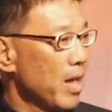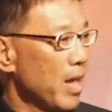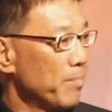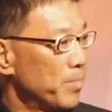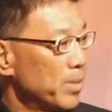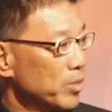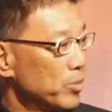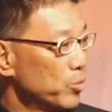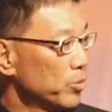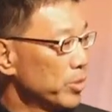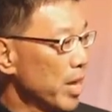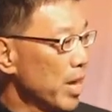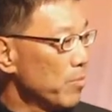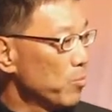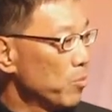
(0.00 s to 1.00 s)
and pursue
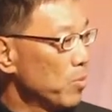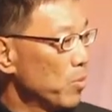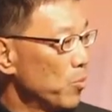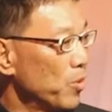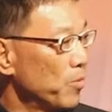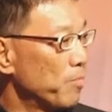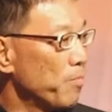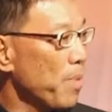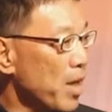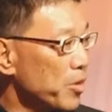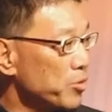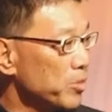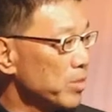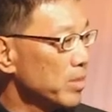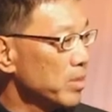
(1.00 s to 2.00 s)
them with
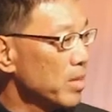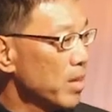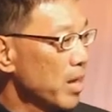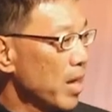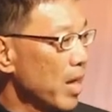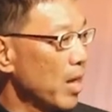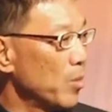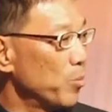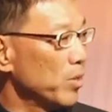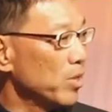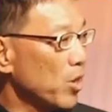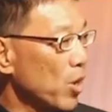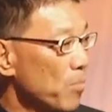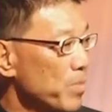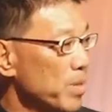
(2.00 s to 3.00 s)
passion and
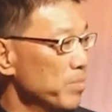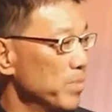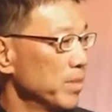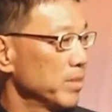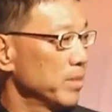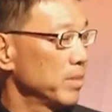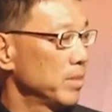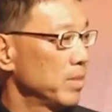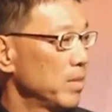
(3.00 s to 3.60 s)
with commitment.